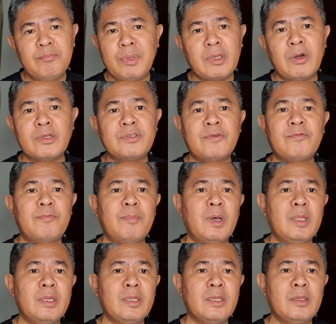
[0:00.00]
because of
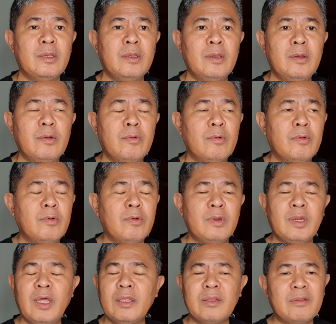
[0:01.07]
money.
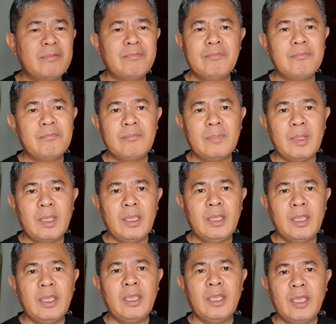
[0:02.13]

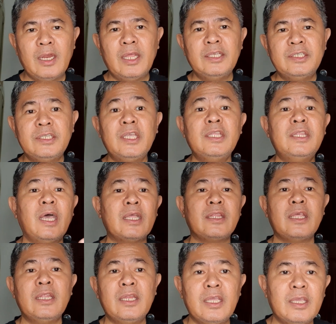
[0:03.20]
And I see
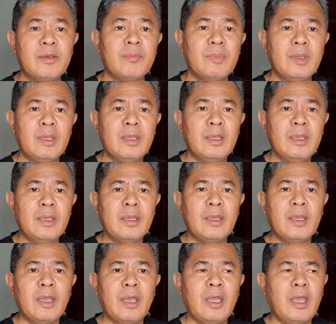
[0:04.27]
that in him.
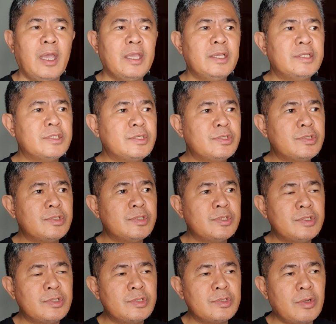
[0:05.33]
I
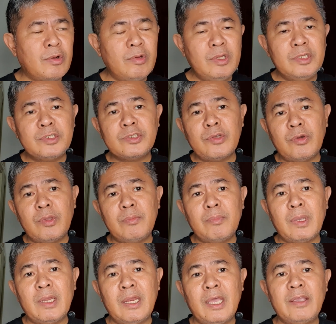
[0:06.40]
only saw in
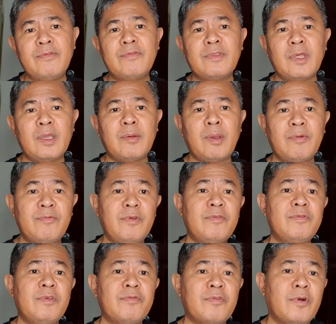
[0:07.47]
my lifetime, I'm
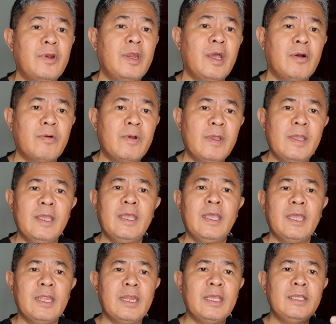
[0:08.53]
54 now,
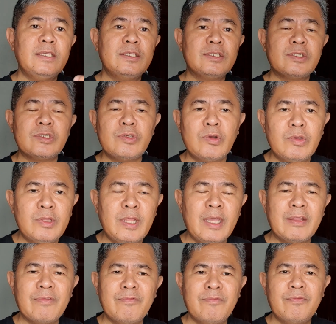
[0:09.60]
and I saw that